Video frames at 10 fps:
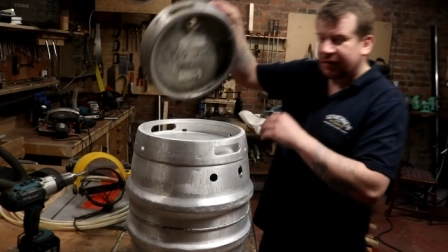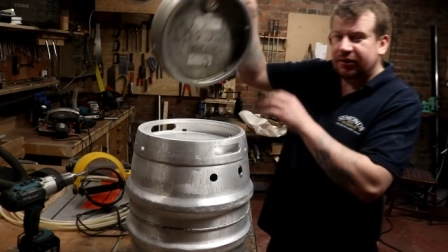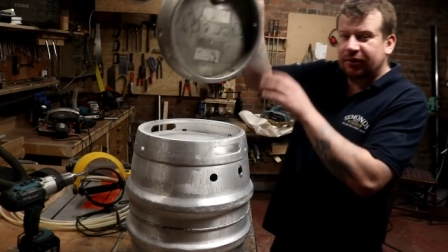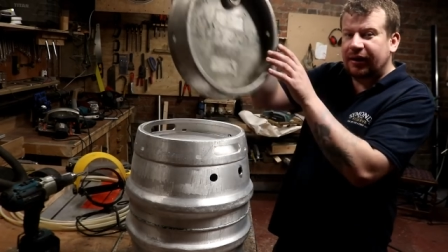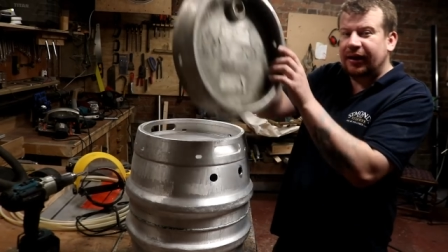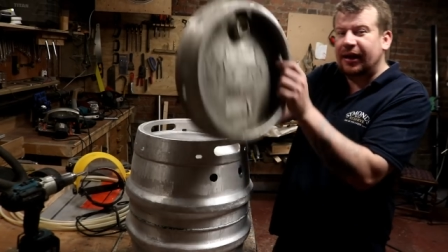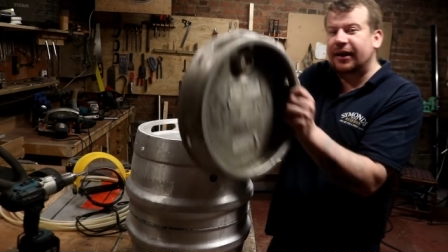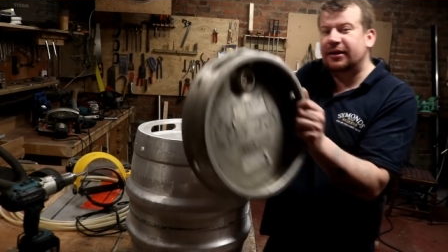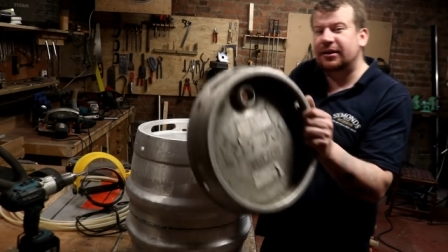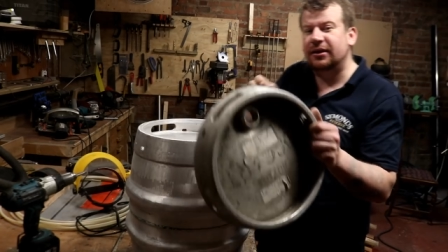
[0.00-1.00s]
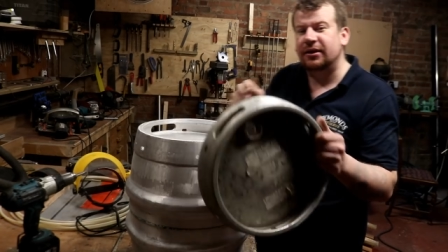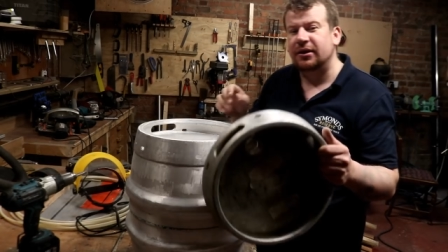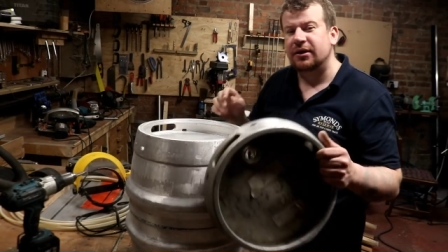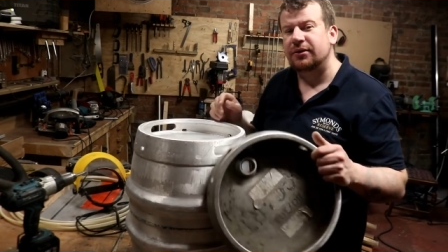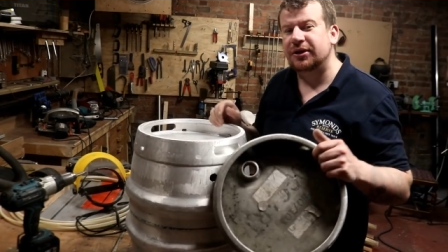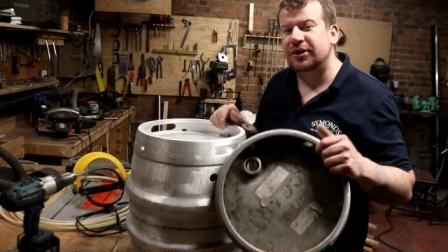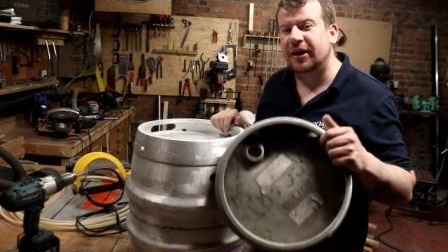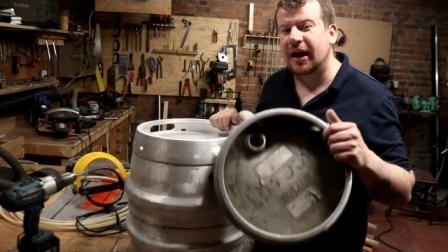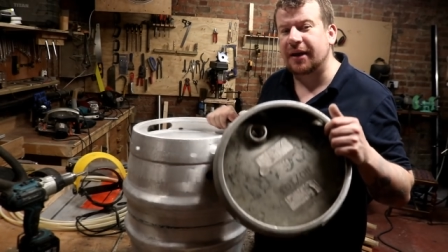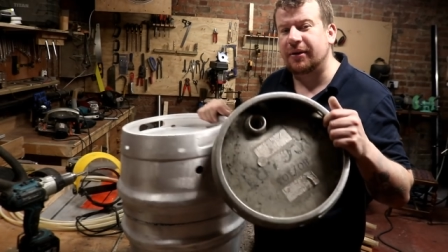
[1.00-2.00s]
to the lid which
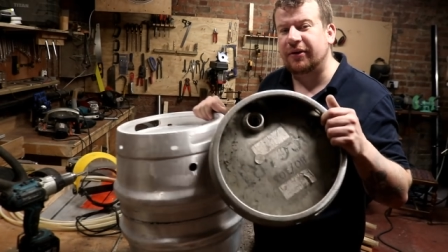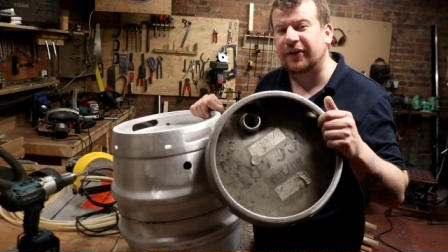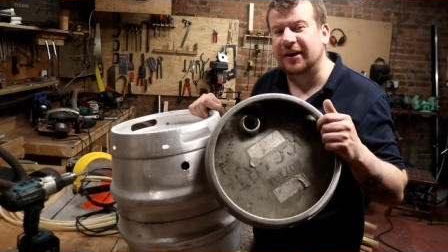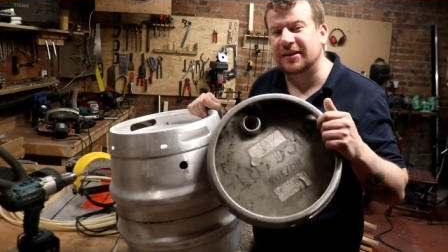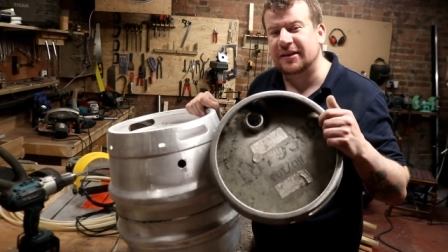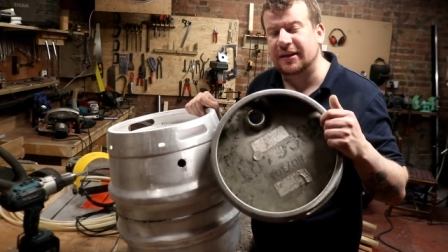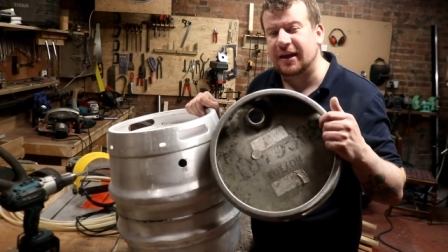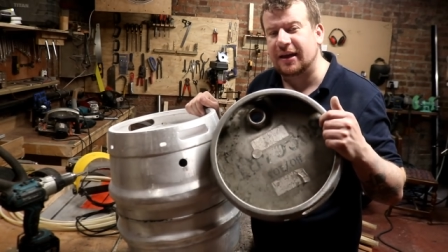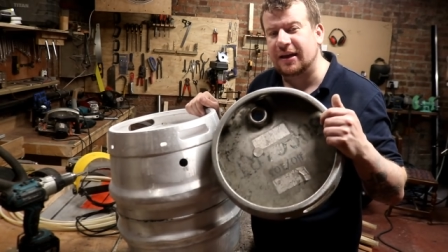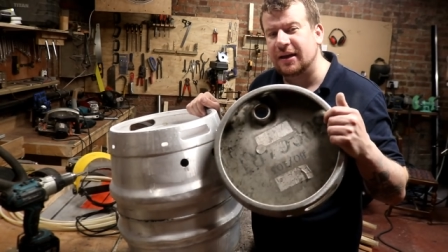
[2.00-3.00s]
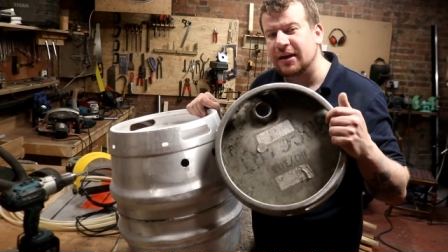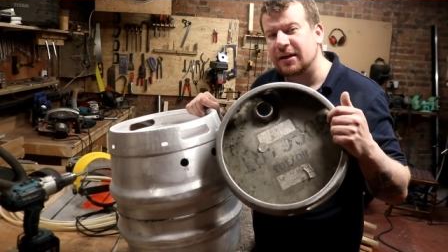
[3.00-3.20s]
came off yesterday